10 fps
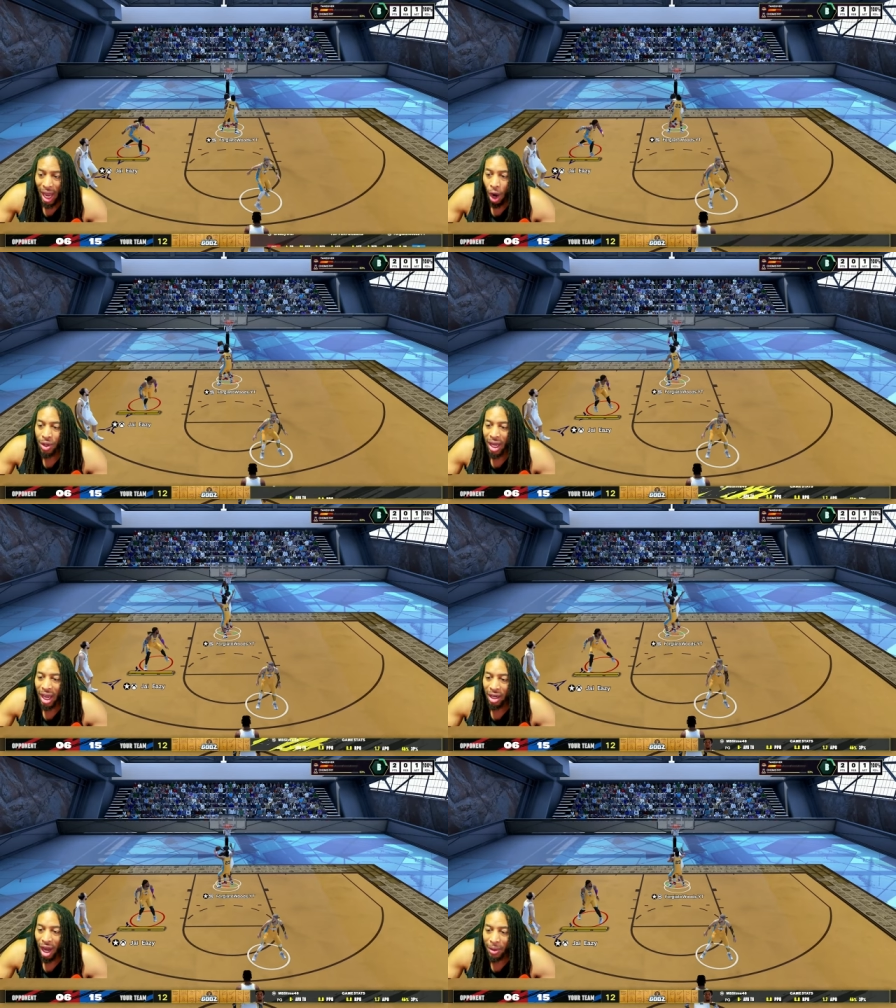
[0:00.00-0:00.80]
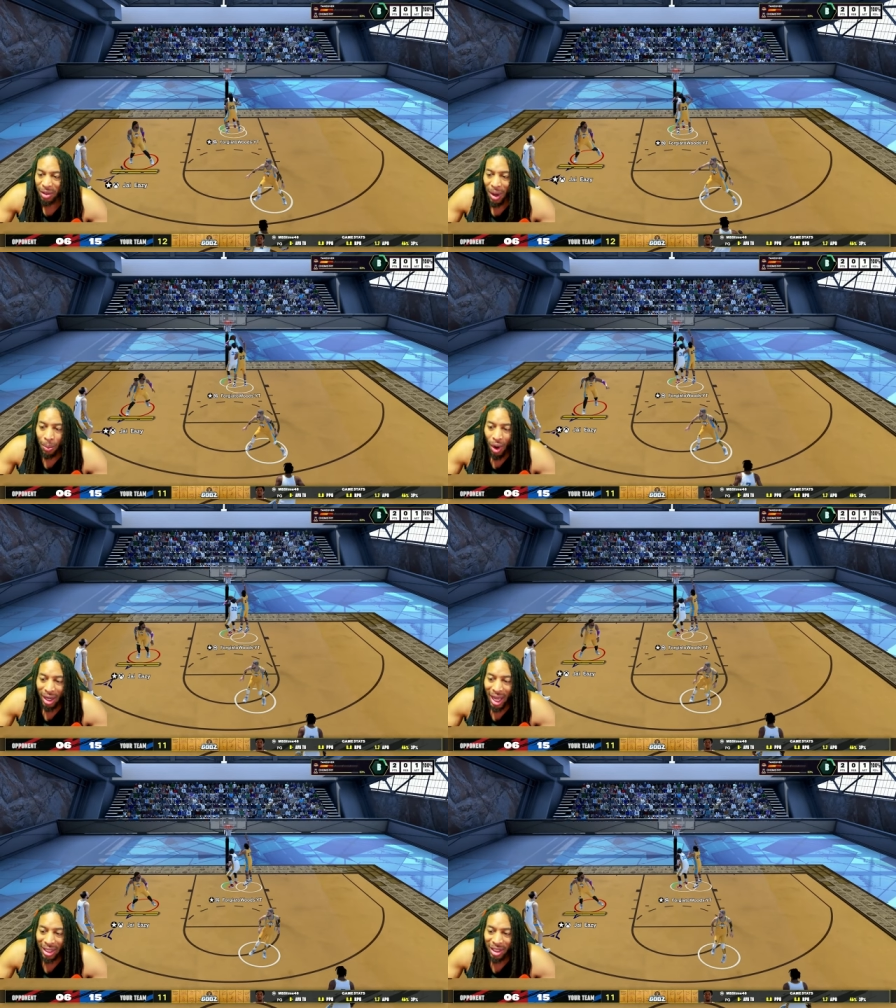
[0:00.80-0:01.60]
oh yeah, and uh, this my boy
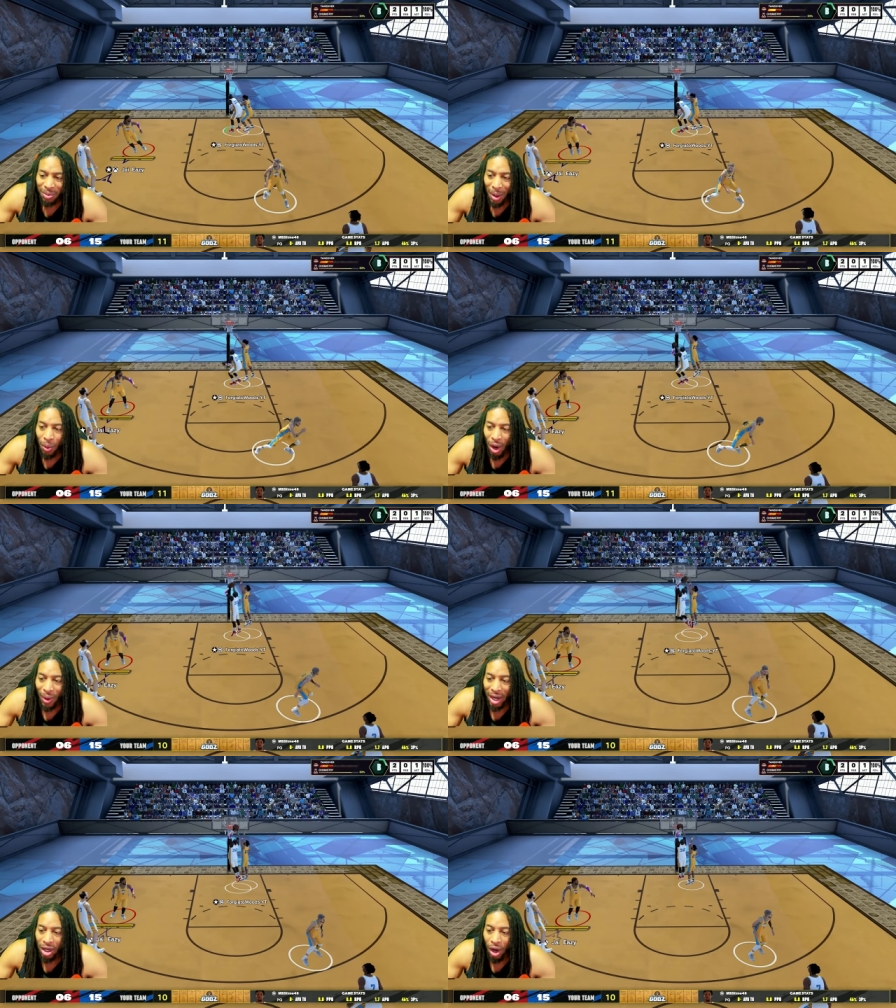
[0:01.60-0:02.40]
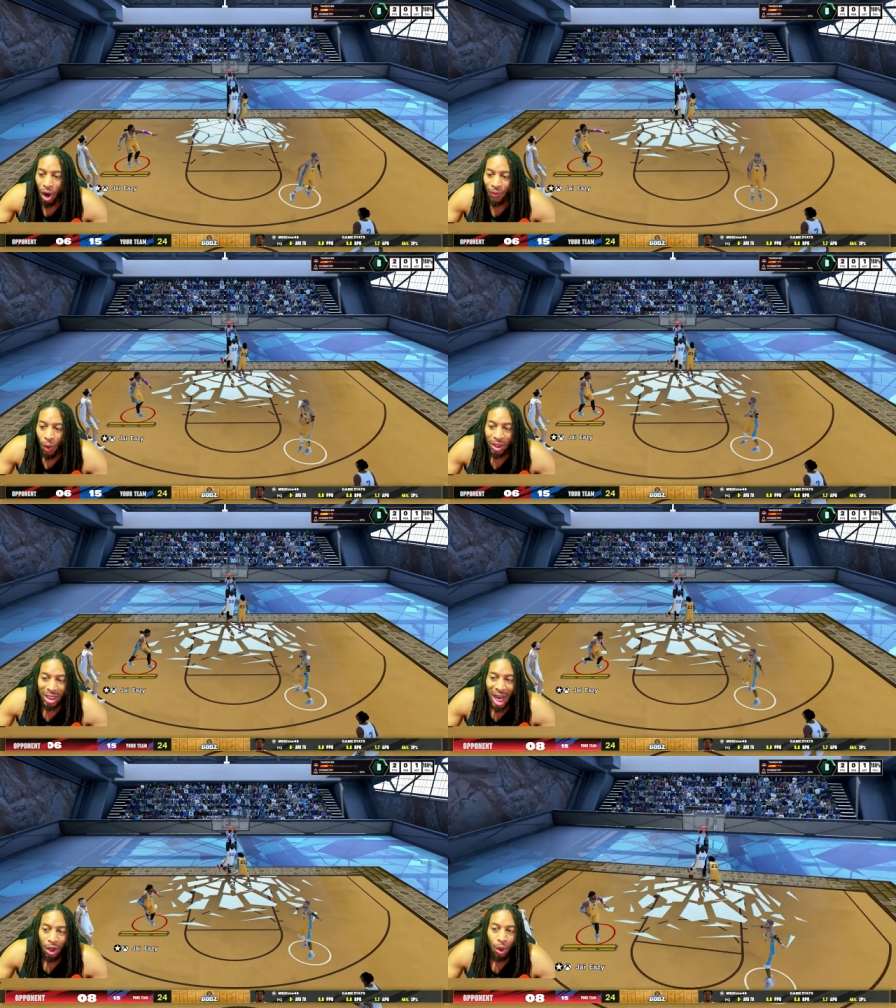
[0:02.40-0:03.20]
got this my boy right here, uh,
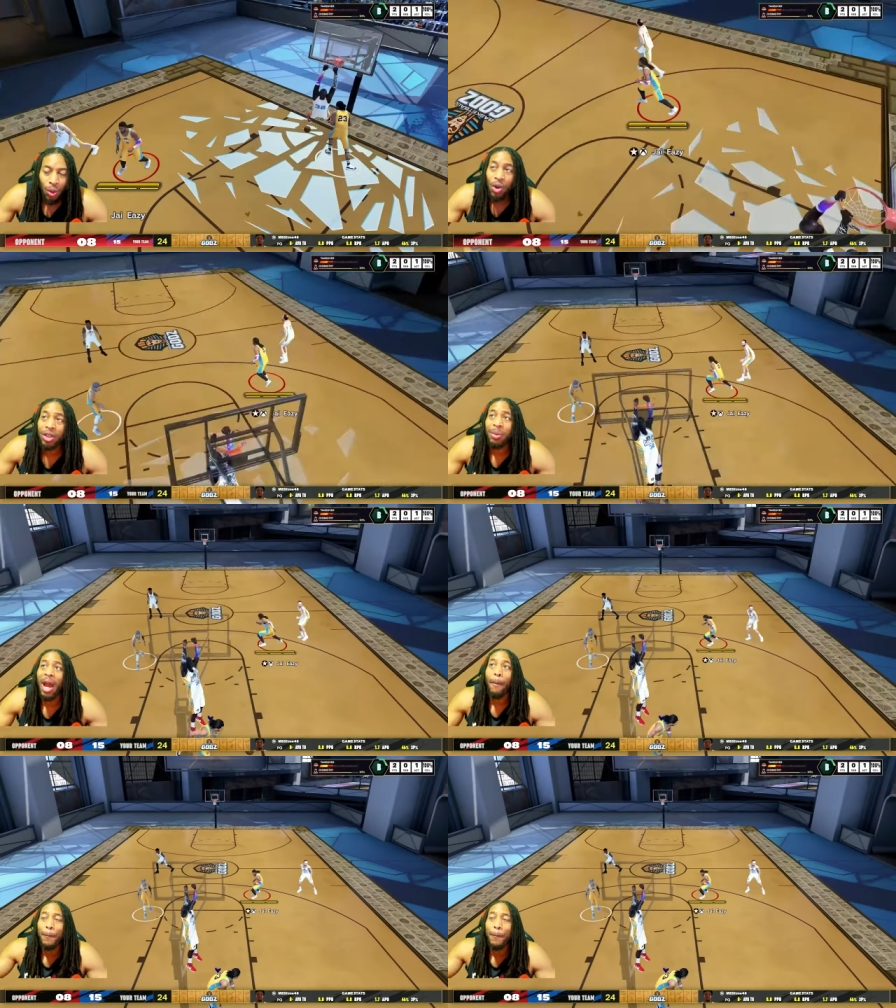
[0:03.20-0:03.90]
Forgiato Woods, man.